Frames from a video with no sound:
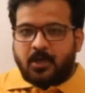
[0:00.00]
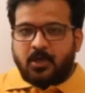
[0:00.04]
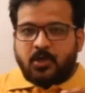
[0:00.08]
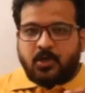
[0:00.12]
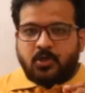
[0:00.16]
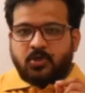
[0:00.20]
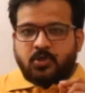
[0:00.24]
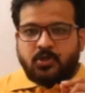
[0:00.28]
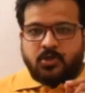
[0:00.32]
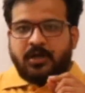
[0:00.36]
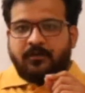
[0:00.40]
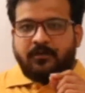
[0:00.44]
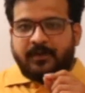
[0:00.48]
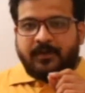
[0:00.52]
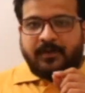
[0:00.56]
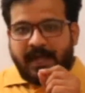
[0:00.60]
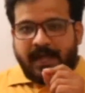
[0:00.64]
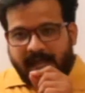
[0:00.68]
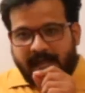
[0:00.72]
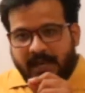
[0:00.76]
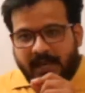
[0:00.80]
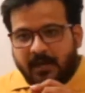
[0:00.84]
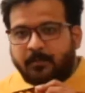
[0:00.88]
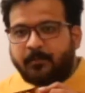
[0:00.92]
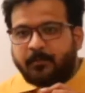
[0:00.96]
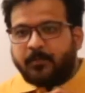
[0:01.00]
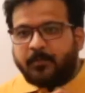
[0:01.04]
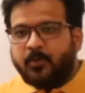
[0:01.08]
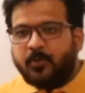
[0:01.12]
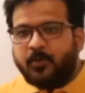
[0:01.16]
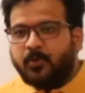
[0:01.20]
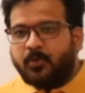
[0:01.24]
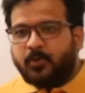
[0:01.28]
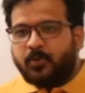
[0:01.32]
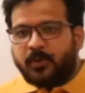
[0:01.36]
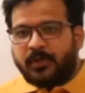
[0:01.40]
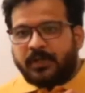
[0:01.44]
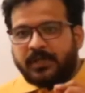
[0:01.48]
So that will help
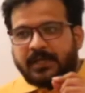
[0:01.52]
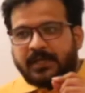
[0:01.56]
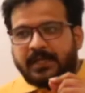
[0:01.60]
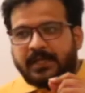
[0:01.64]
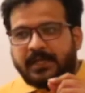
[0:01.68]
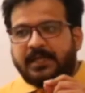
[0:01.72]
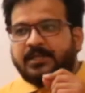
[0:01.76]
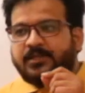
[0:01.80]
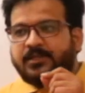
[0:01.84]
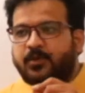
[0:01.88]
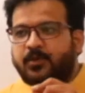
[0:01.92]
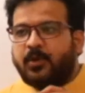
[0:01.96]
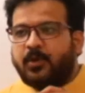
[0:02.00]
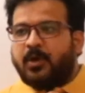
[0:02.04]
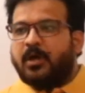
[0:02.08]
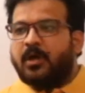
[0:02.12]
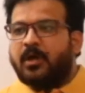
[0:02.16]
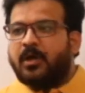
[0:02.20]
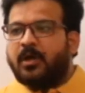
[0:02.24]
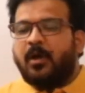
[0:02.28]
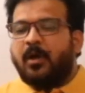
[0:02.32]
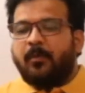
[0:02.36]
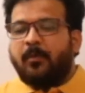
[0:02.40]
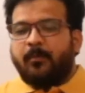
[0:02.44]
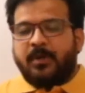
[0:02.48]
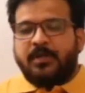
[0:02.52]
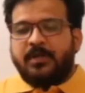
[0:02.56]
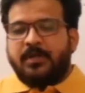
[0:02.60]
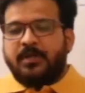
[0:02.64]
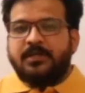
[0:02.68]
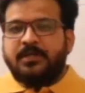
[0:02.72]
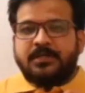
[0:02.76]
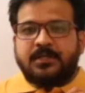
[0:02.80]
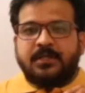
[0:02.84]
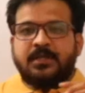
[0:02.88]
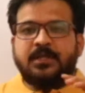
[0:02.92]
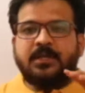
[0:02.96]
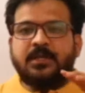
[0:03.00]
you to increase your
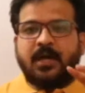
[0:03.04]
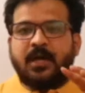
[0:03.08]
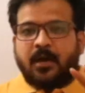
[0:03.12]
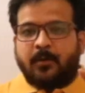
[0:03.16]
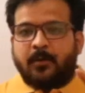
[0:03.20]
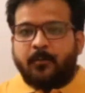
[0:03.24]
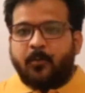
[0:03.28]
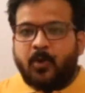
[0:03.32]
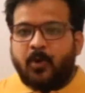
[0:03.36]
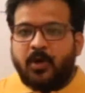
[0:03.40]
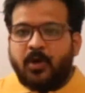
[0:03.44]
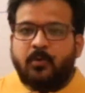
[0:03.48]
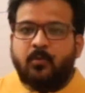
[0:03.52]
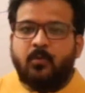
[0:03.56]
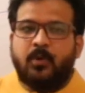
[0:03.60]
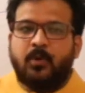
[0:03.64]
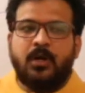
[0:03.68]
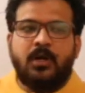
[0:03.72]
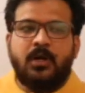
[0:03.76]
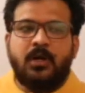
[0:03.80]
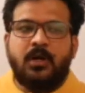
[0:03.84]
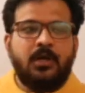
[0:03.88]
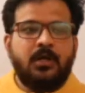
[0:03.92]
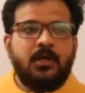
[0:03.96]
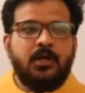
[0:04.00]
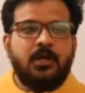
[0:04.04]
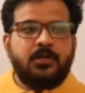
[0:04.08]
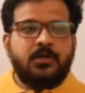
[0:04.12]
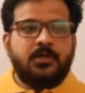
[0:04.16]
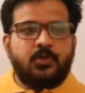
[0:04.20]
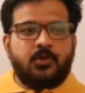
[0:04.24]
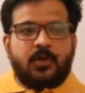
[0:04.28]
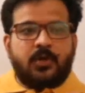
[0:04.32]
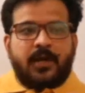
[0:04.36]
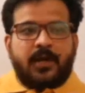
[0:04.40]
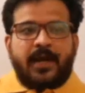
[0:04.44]
presence in the corporate world. So try